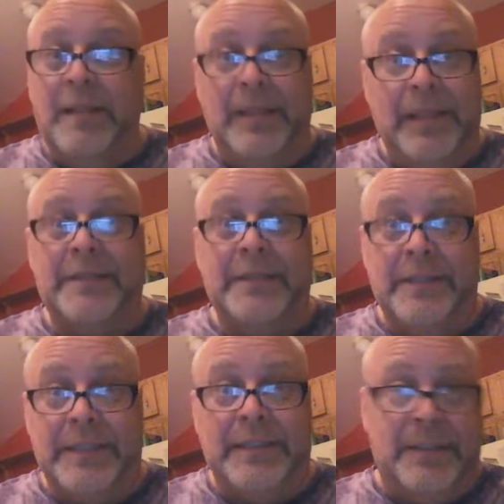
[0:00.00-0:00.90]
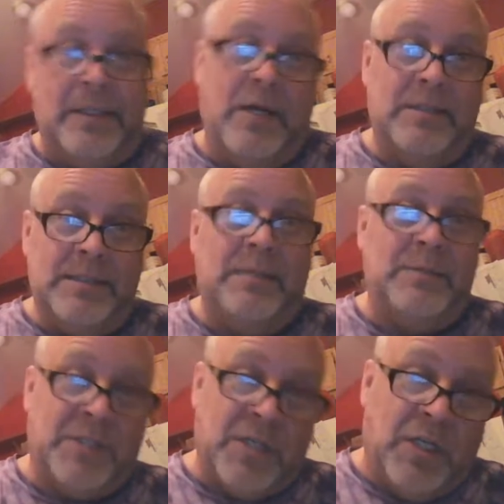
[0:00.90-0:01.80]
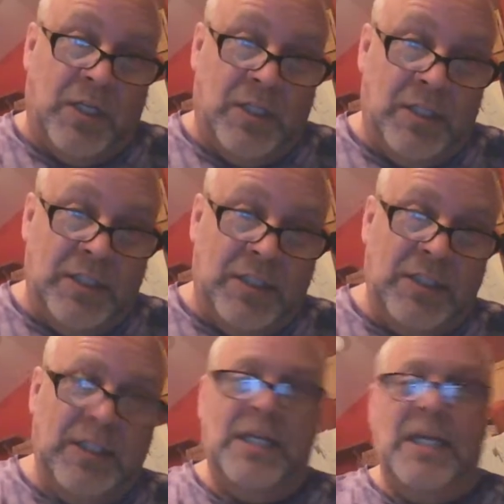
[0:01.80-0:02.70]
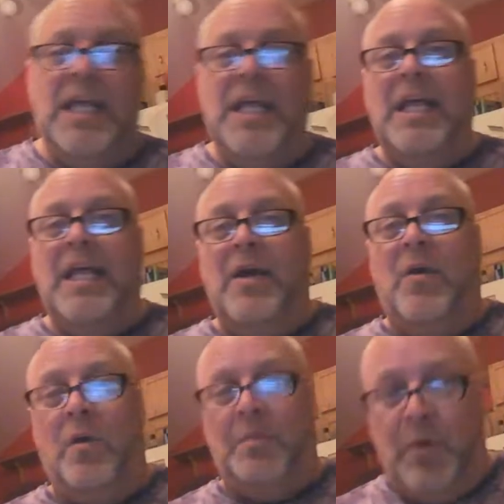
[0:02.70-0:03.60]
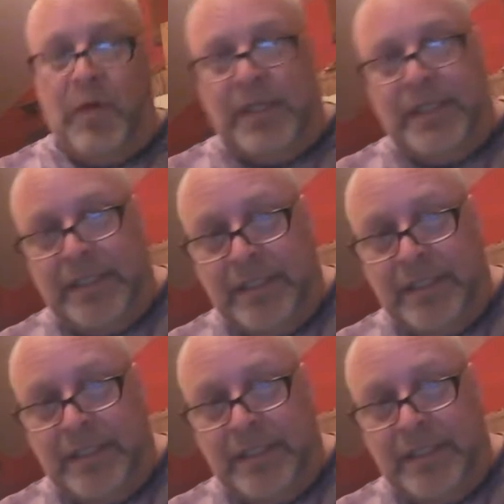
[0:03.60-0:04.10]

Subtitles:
Literally, the dog's name was girl or boy.